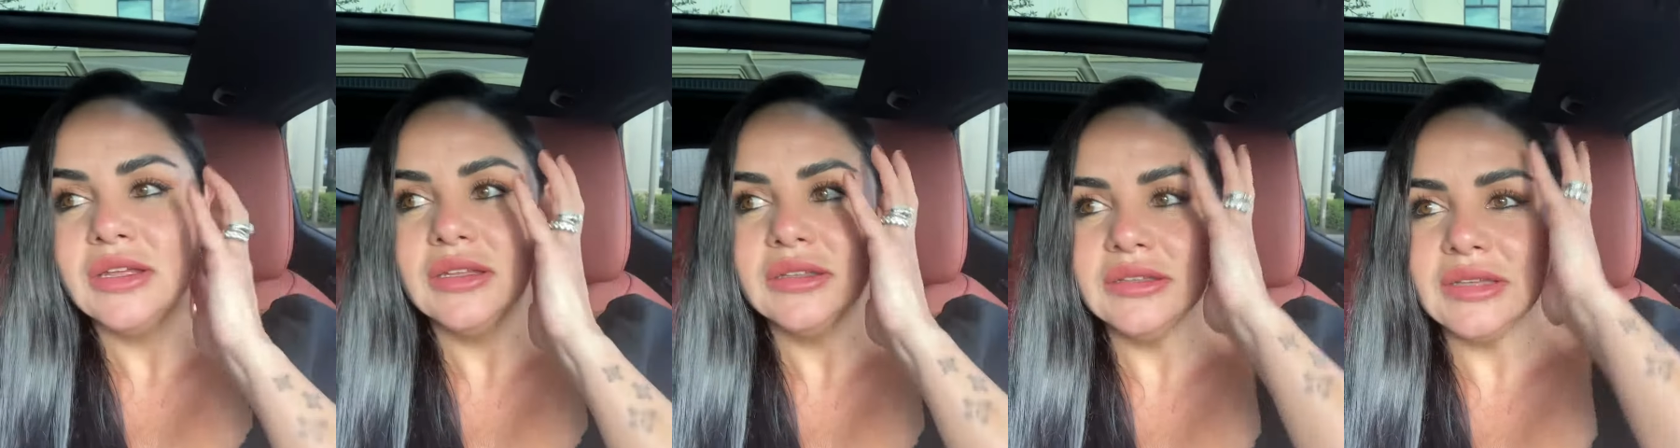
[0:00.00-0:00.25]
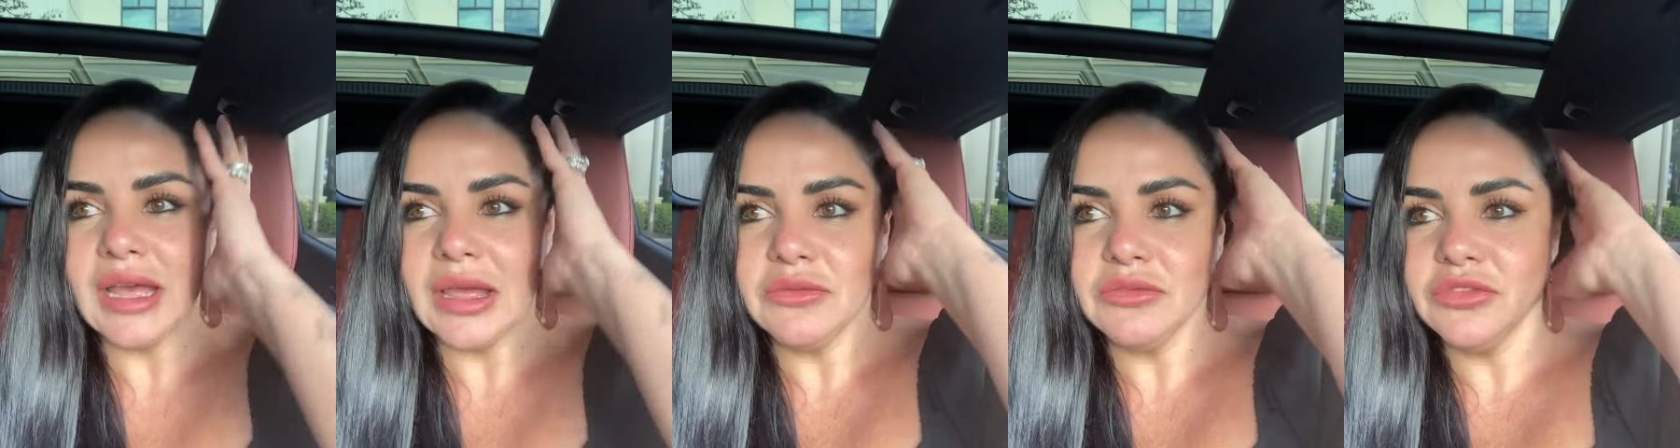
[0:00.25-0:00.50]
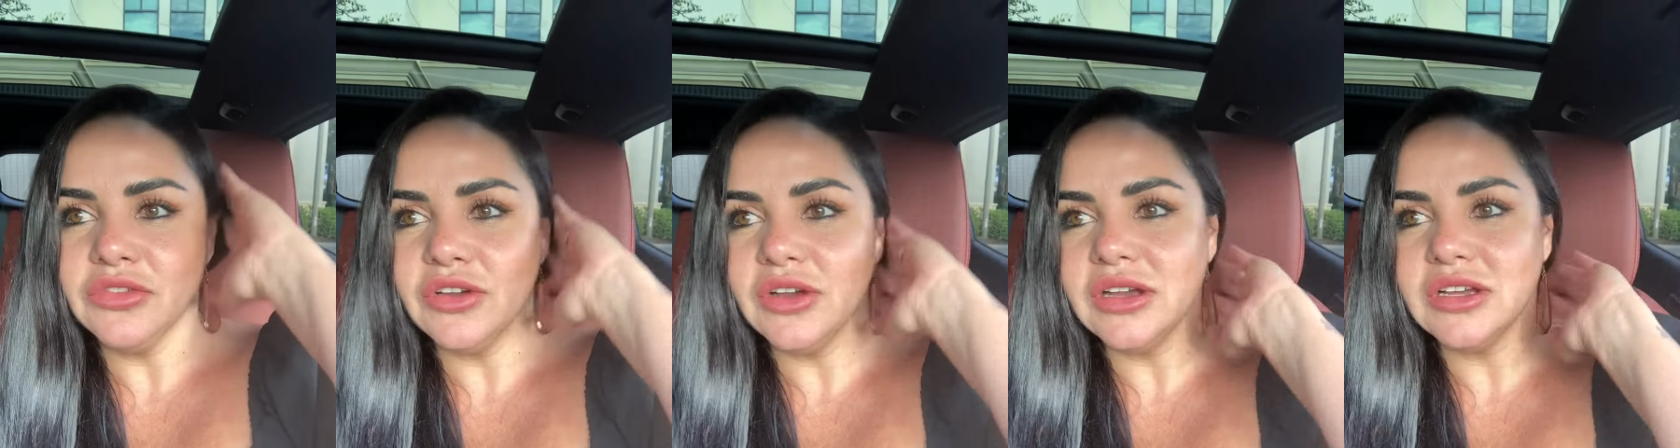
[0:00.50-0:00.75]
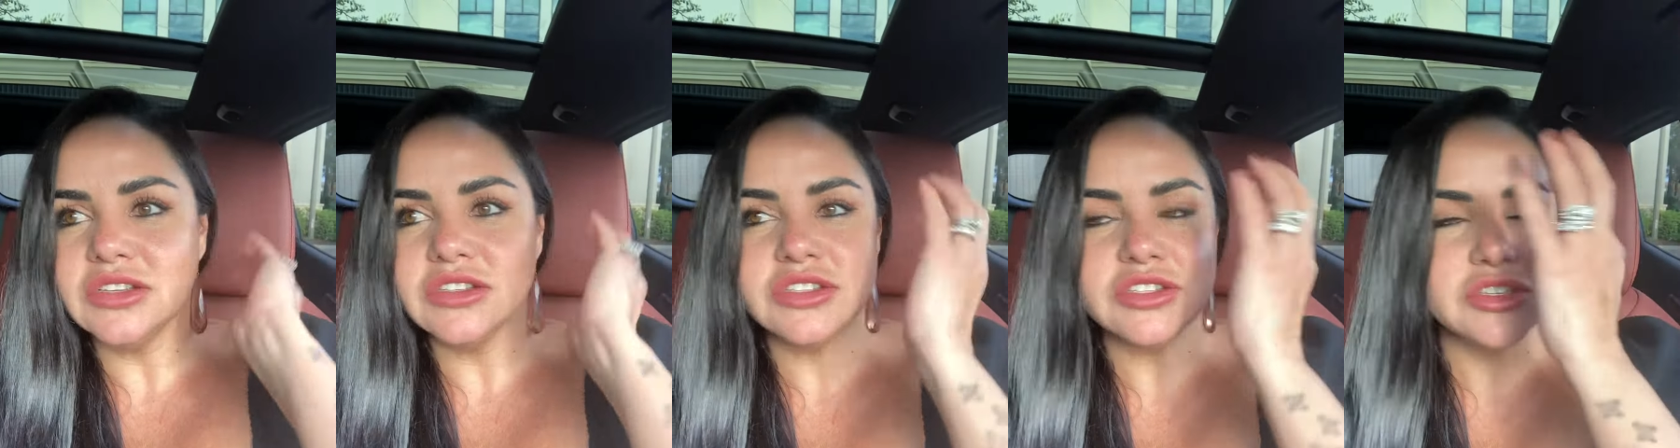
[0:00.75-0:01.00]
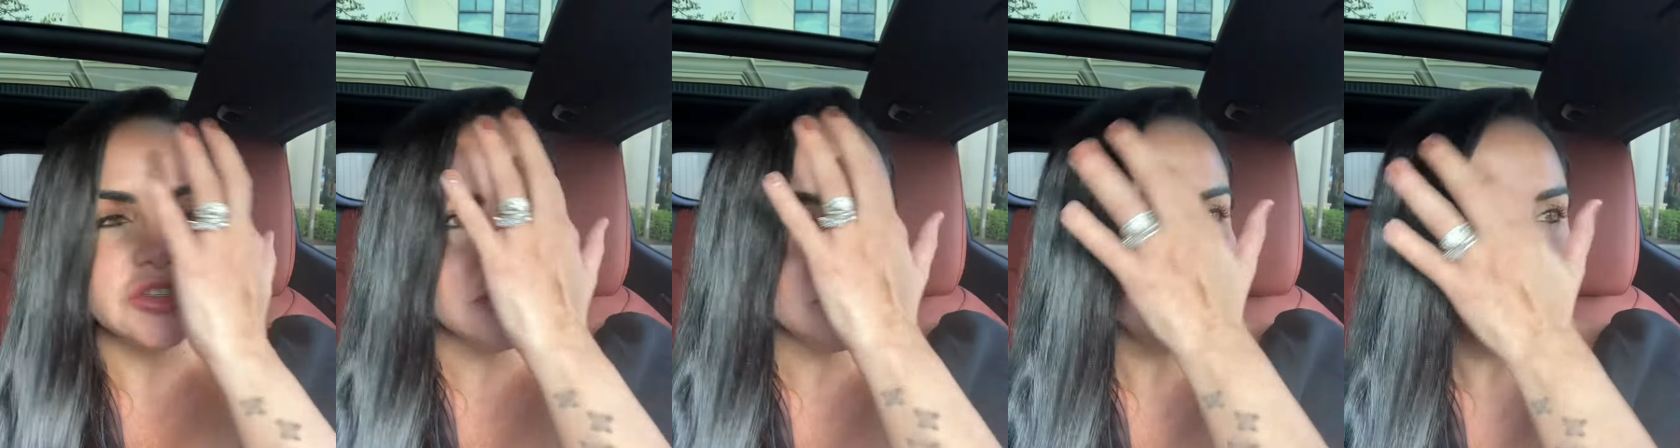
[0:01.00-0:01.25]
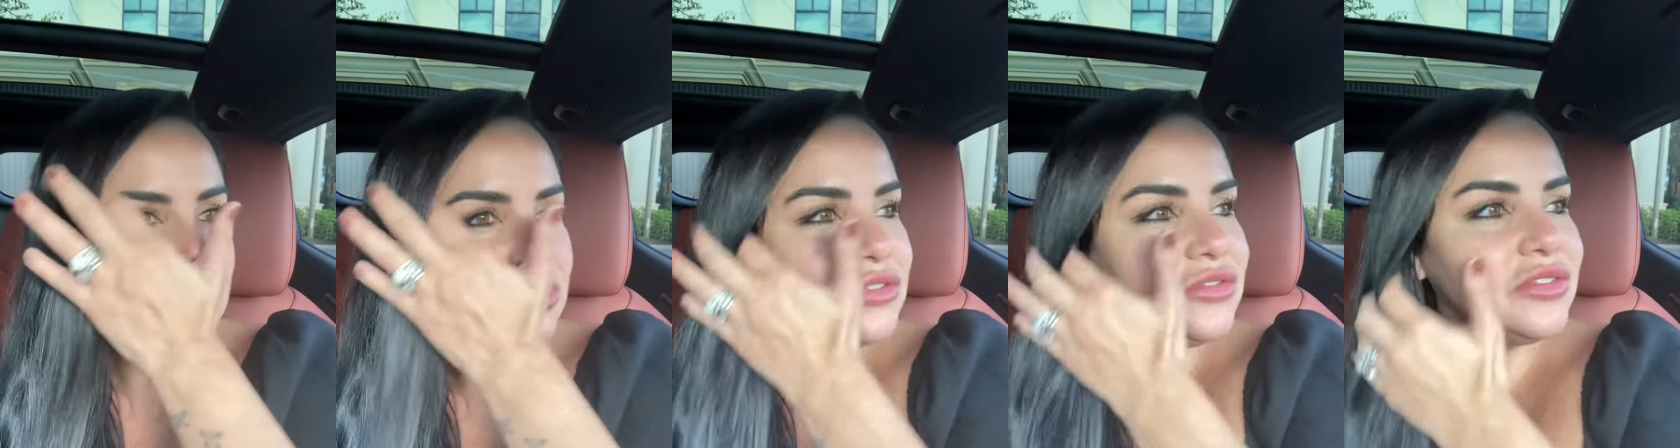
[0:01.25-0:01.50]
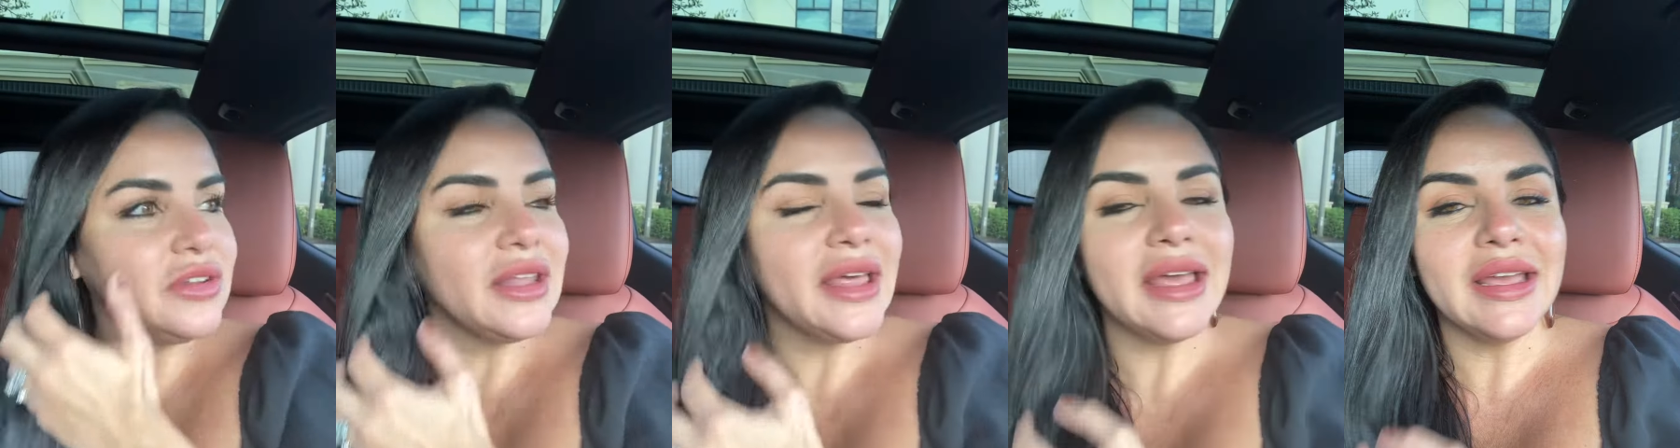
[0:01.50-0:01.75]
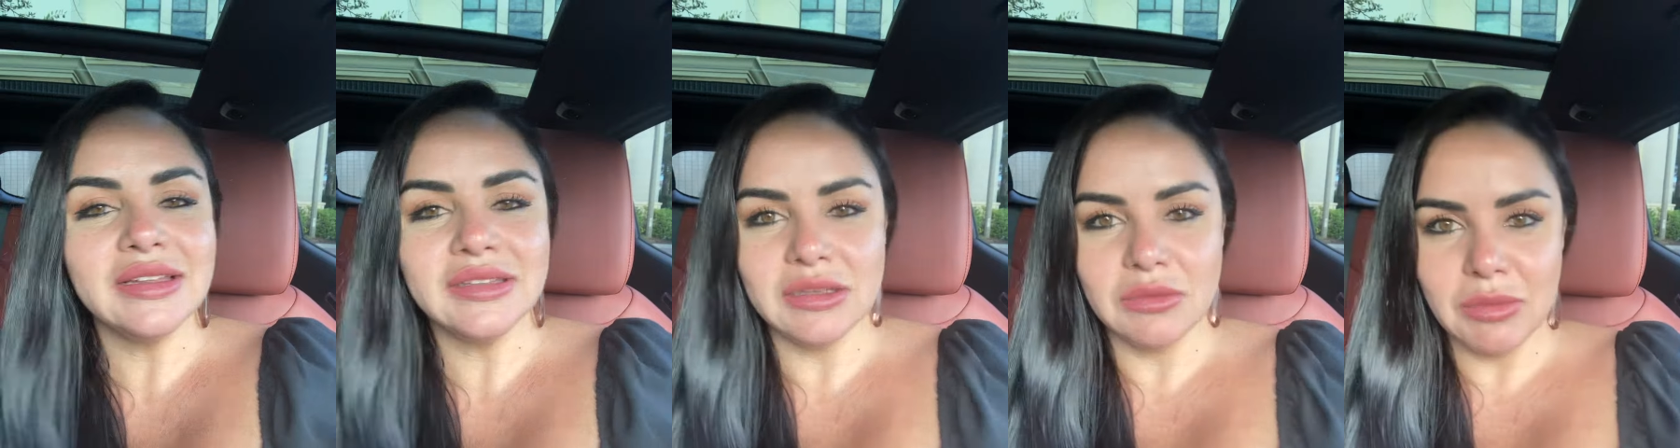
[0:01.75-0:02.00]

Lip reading: time for us to reflect